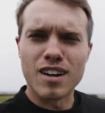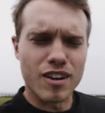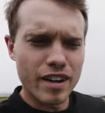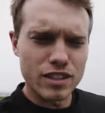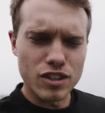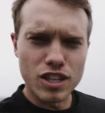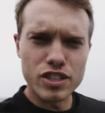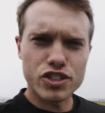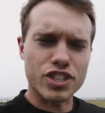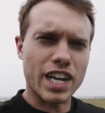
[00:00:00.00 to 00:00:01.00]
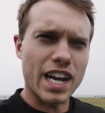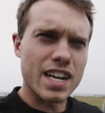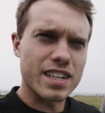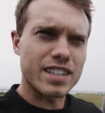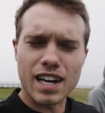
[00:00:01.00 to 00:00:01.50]
All right, lunch
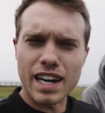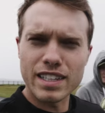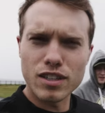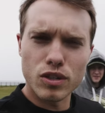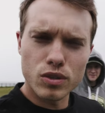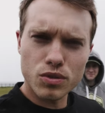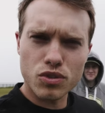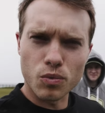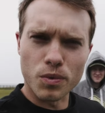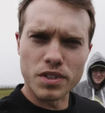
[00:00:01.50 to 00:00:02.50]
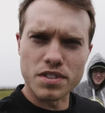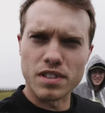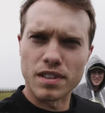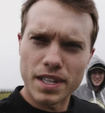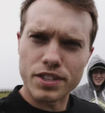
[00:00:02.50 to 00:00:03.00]
at Kylo's was
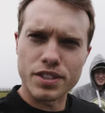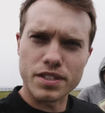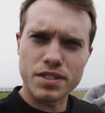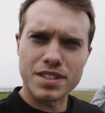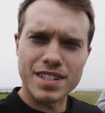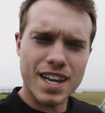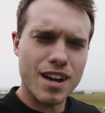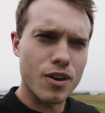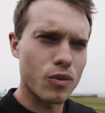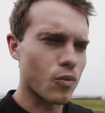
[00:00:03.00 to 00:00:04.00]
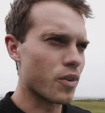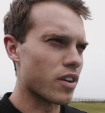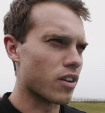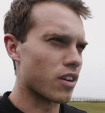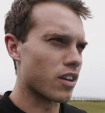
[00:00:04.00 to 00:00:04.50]
delicious. Now we
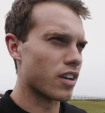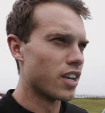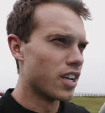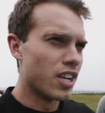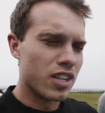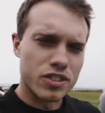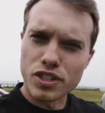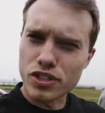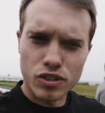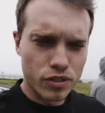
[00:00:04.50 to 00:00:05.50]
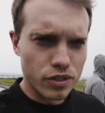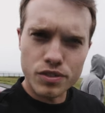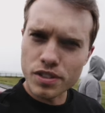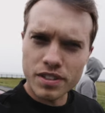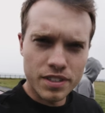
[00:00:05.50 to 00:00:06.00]
are just
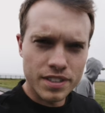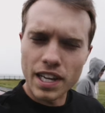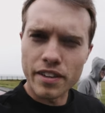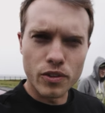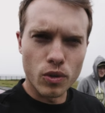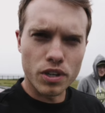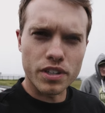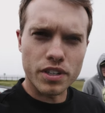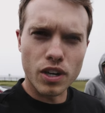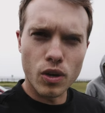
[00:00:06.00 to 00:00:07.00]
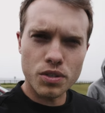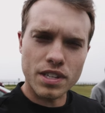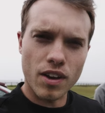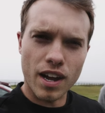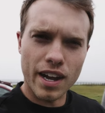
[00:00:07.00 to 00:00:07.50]
cruising down the Oregon coast,
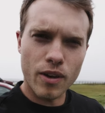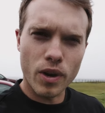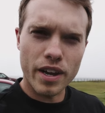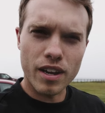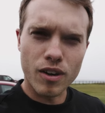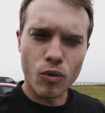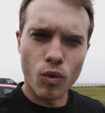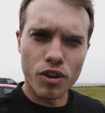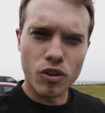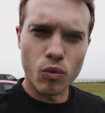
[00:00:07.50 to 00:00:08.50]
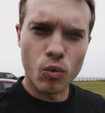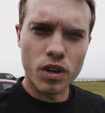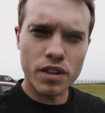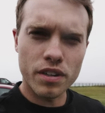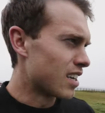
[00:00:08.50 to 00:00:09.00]
down Highway
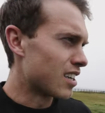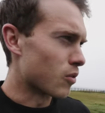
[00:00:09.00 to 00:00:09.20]
101.